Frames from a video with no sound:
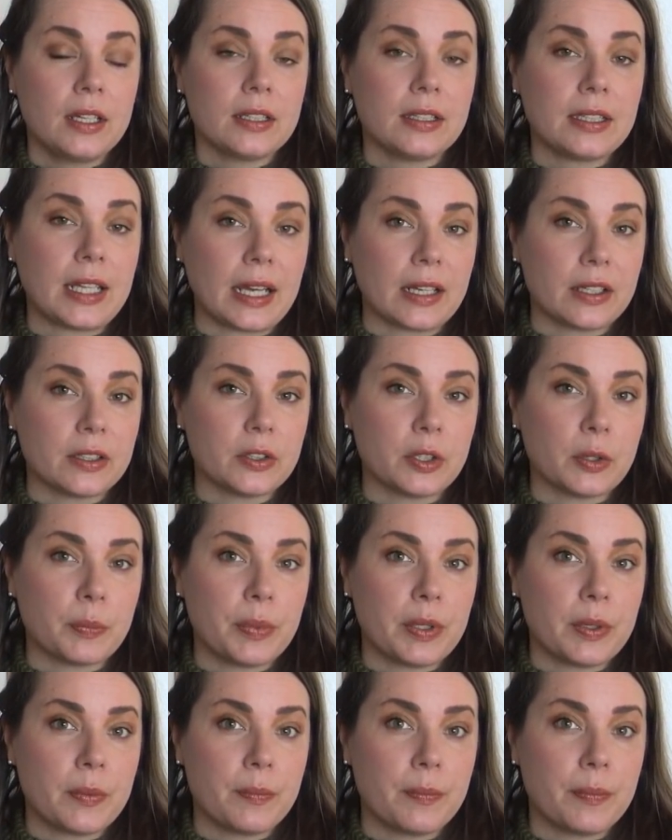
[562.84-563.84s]
tank
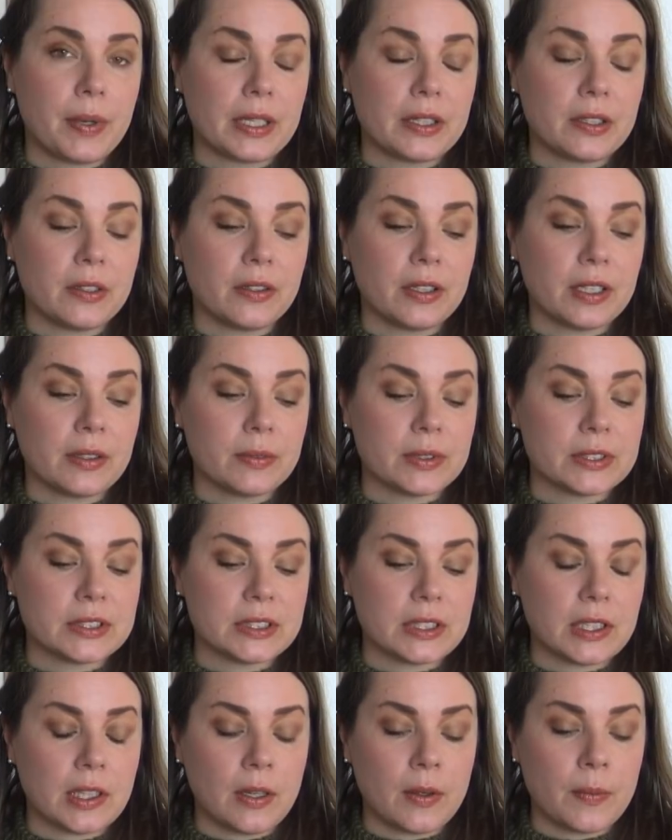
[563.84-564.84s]
top pattern. It
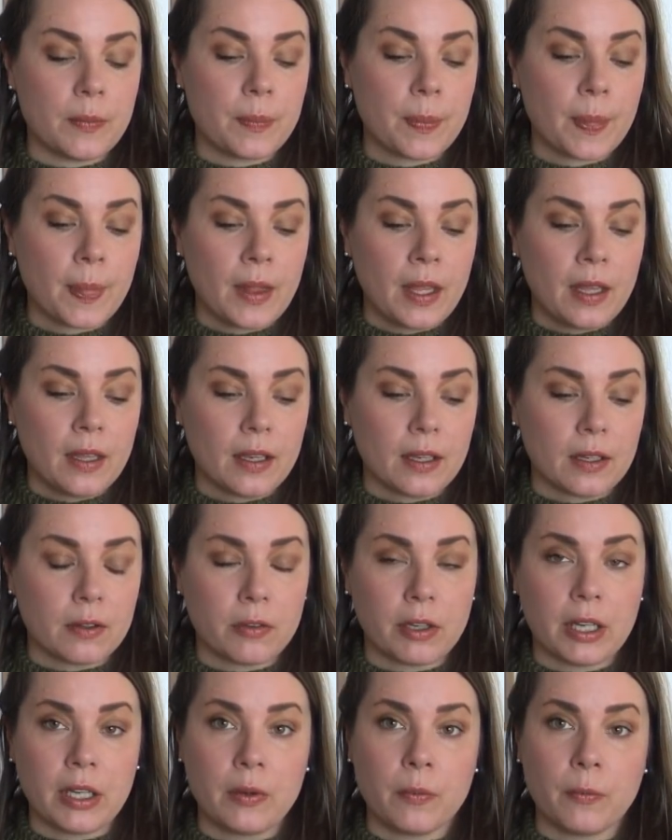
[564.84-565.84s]
was the
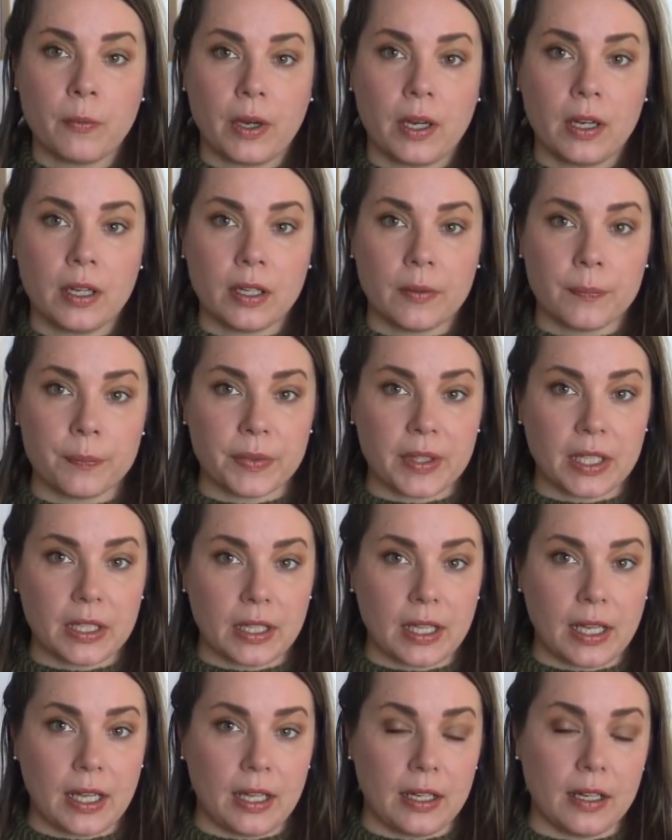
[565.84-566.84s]
green one
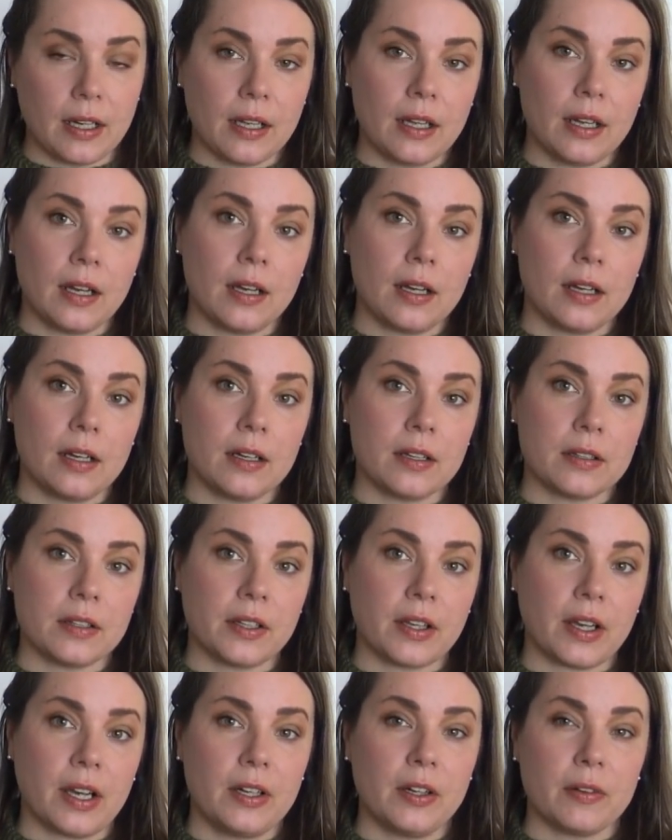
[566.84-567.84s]
that had
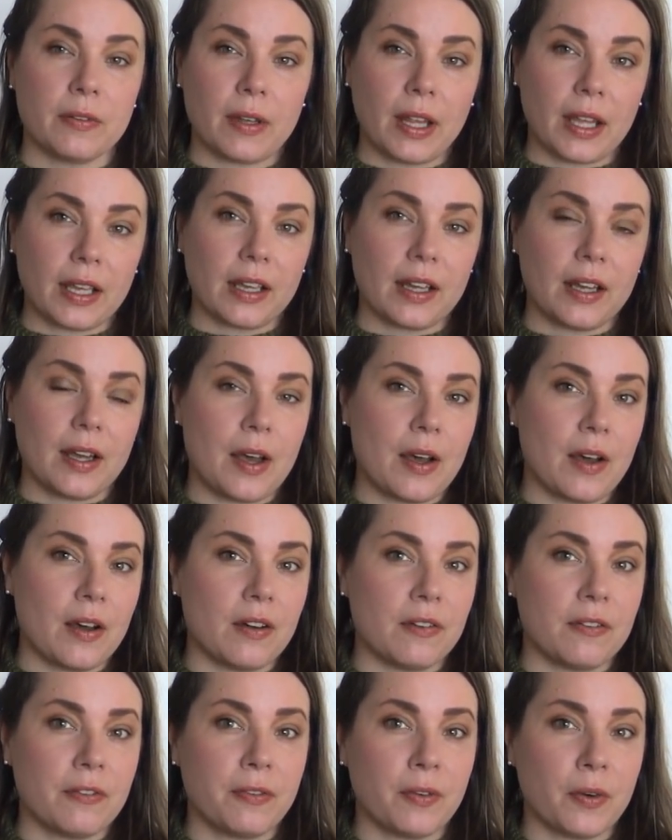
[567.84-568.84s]
the kind of like
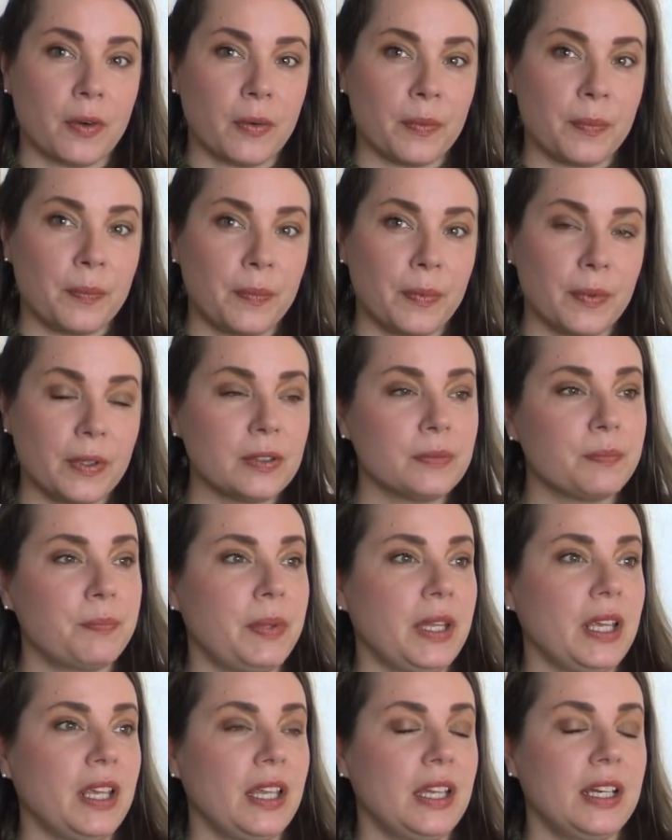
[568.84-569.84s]
faux
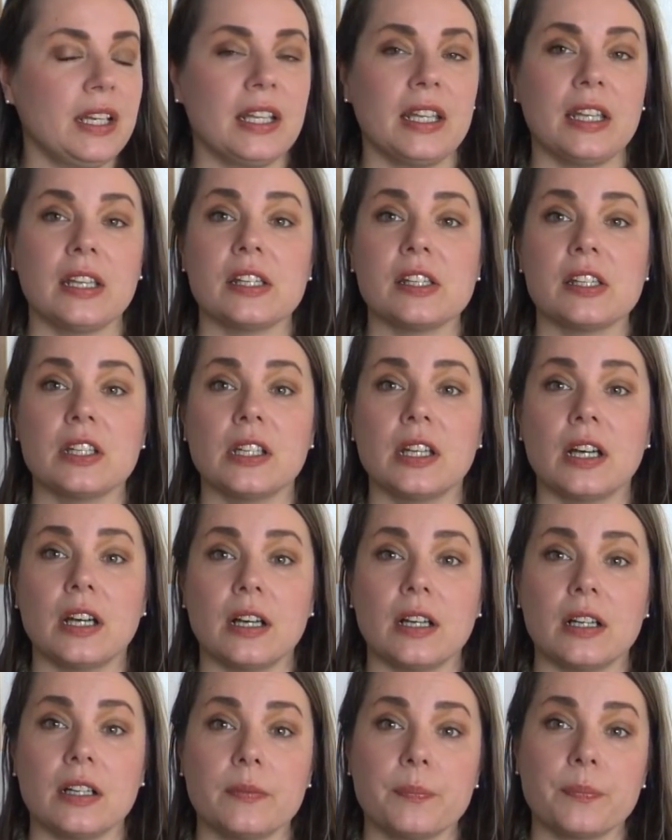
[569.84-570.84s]
bikini
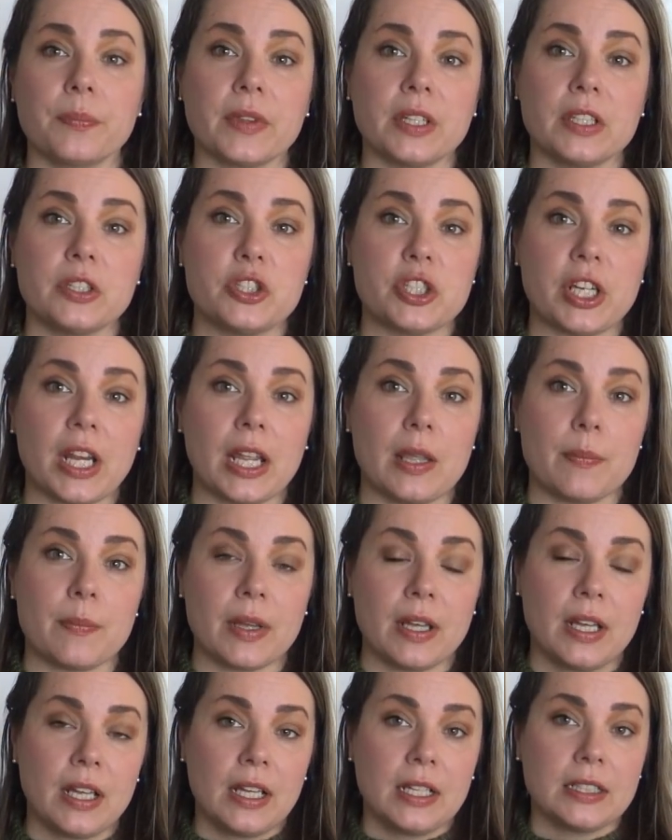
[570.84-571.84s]

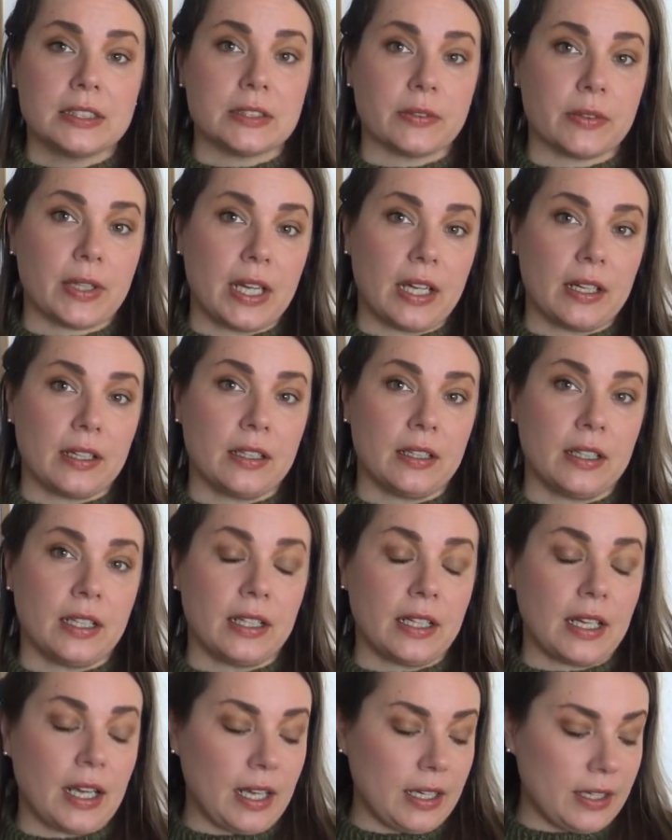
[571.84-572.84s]
shape. So it
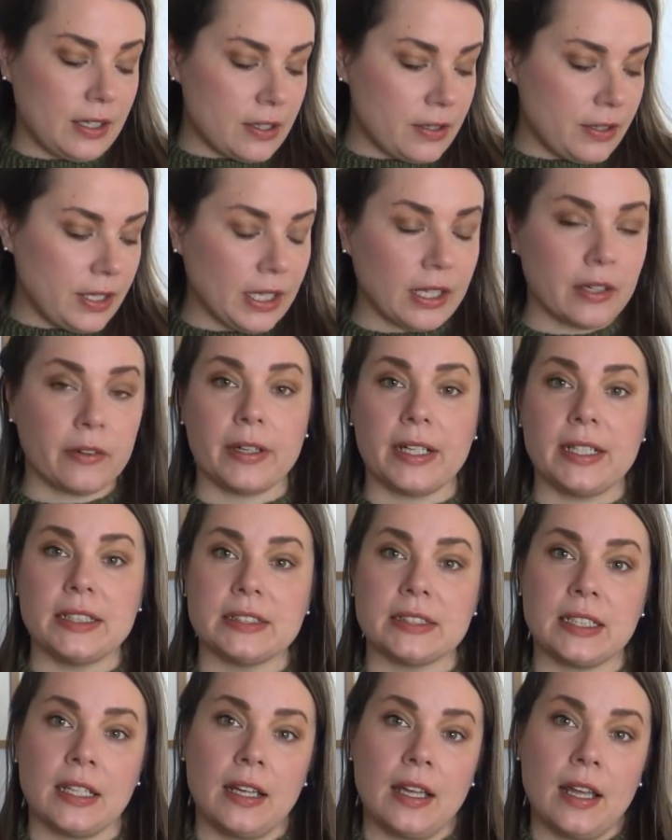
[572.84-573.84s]
had the
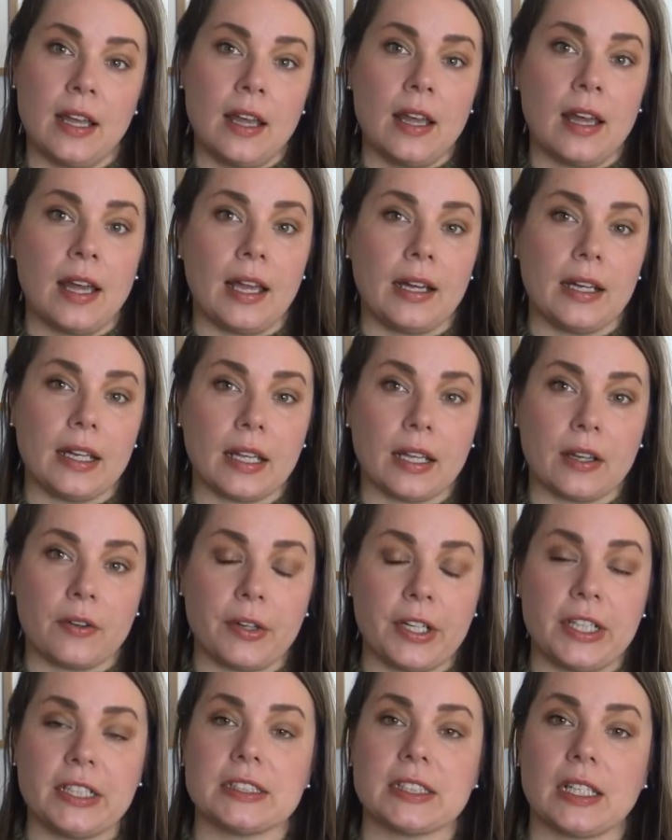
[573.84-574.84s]
decrease and
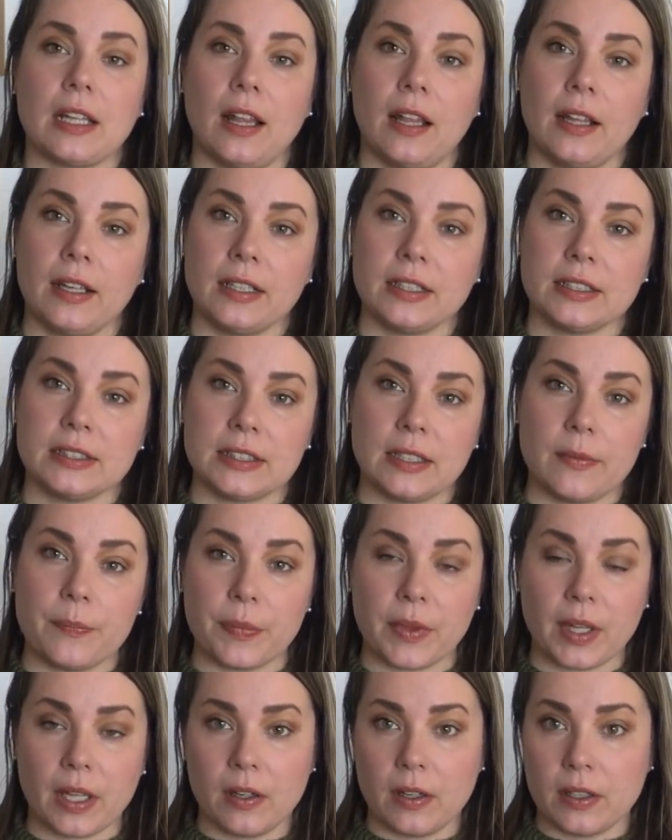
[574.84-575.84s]
increase lines
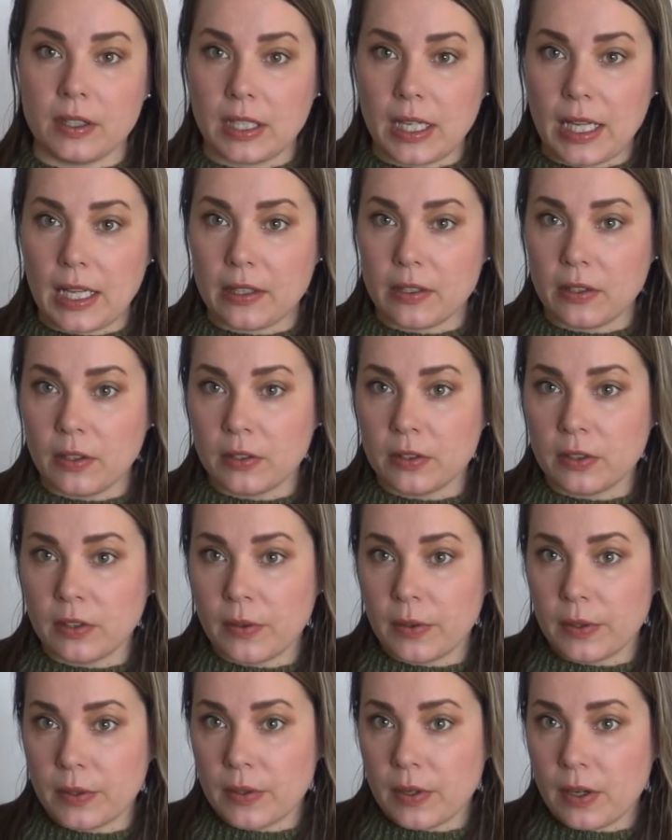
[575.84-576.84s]
on
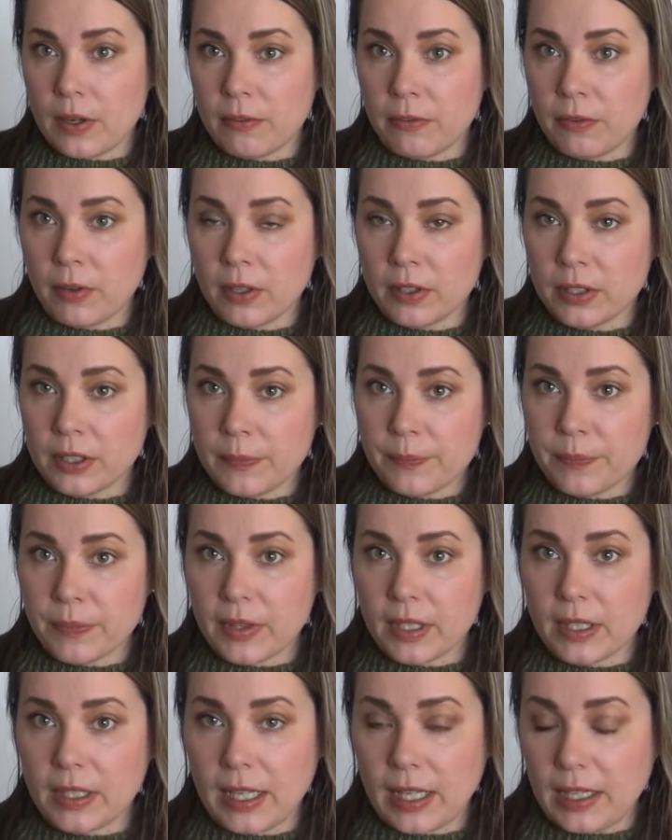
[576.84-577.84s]
the front
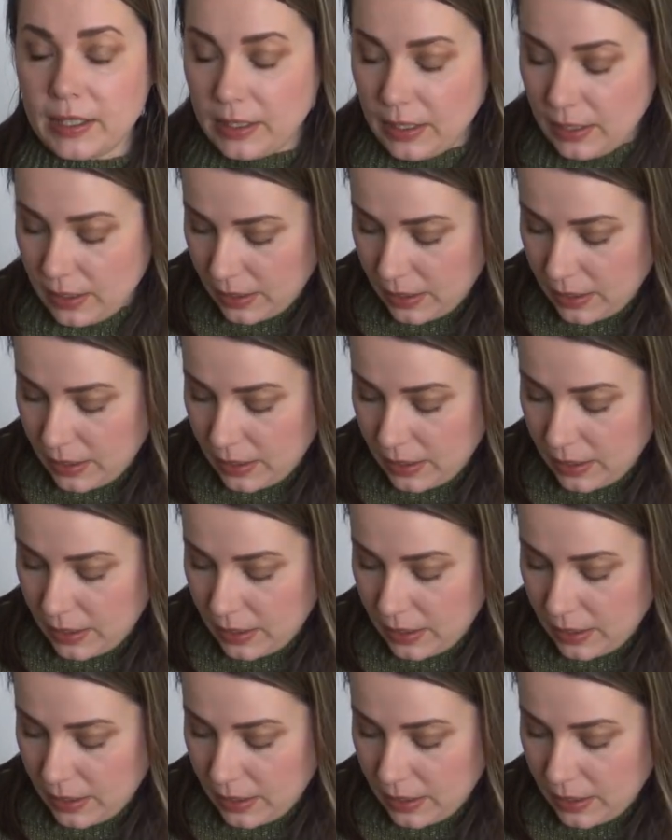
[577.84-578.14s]
that